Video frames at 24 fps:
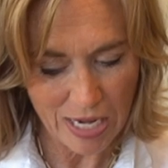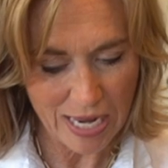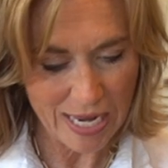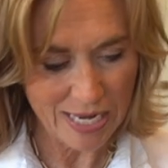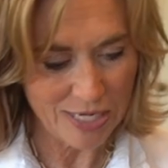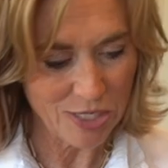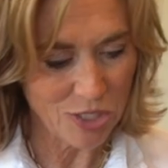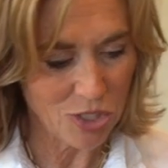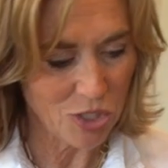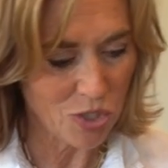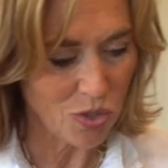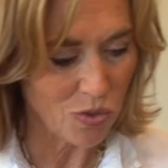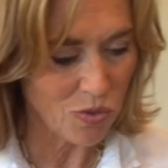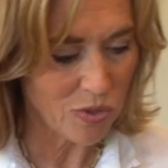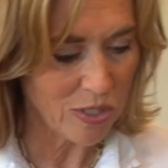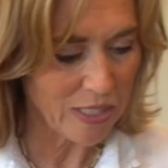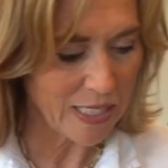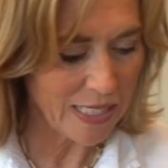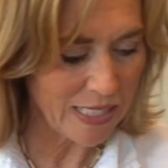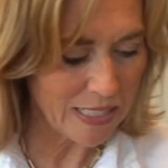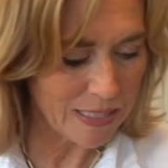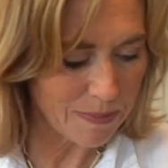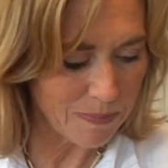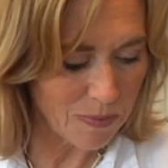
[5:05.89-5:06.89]
add 2
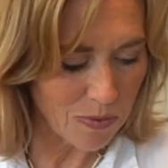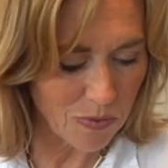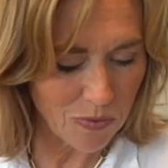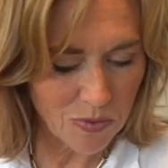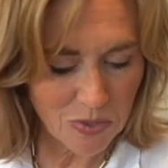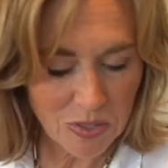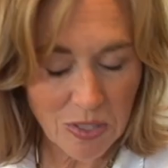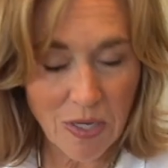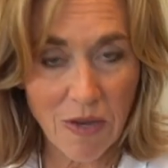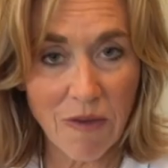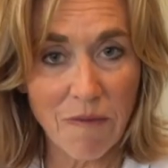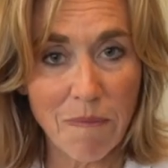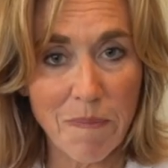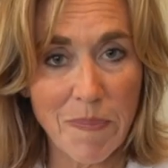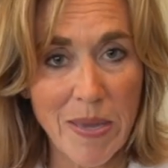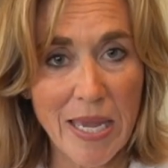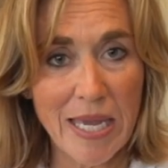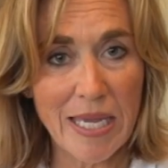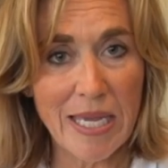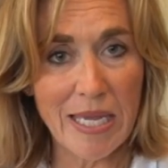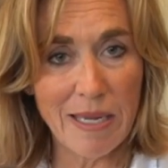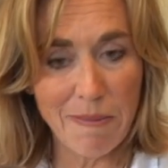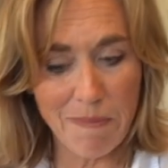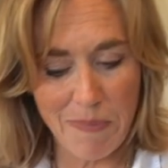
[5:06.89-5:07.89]
teaspoons of
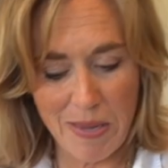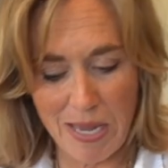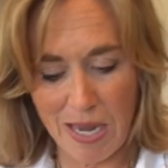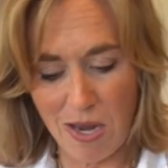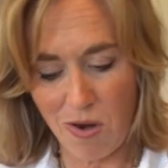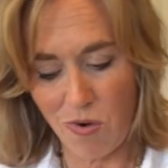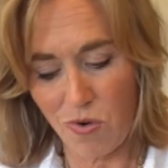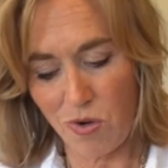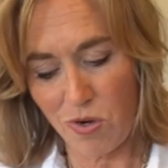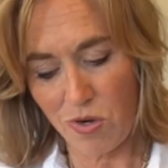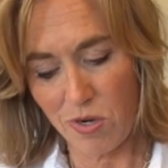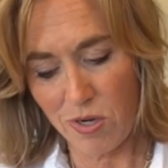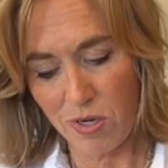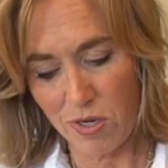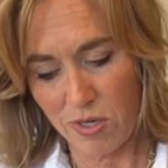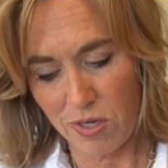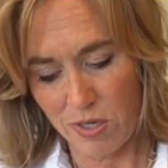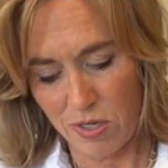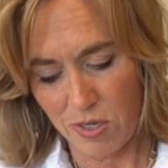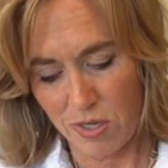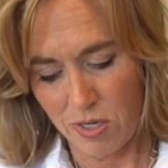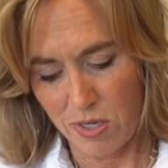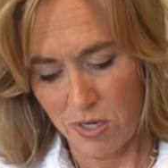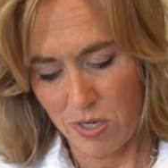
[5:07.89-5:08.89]
baking powder.
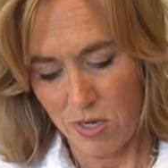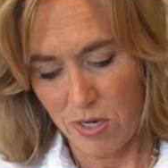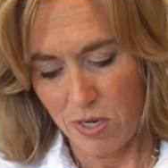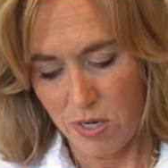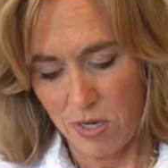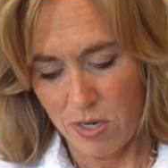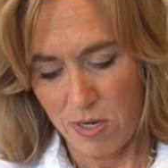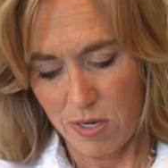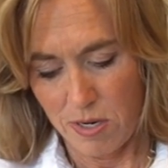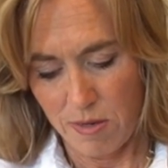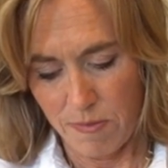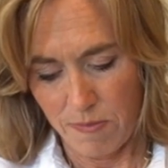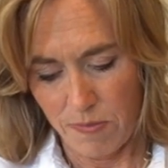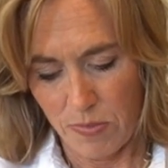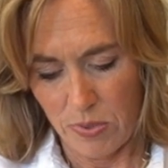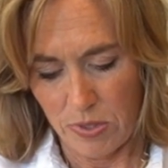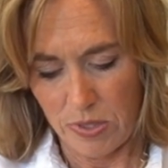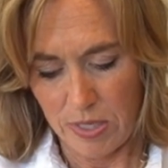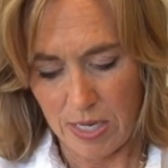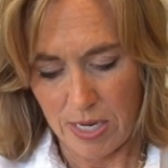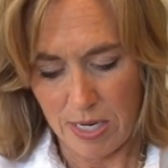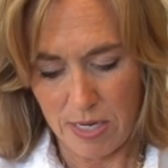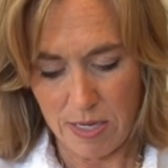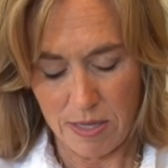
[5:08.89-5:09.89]
Put
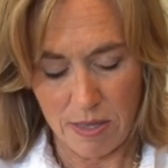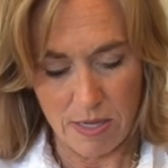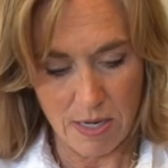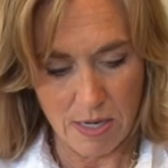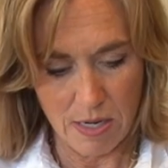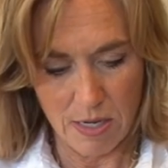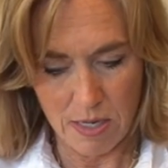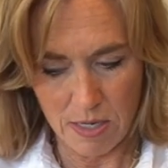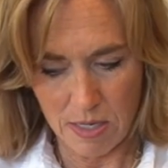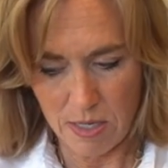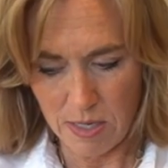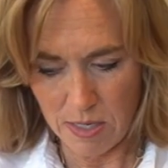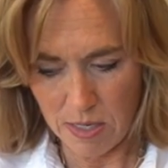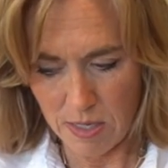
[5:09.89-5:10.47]
that in there.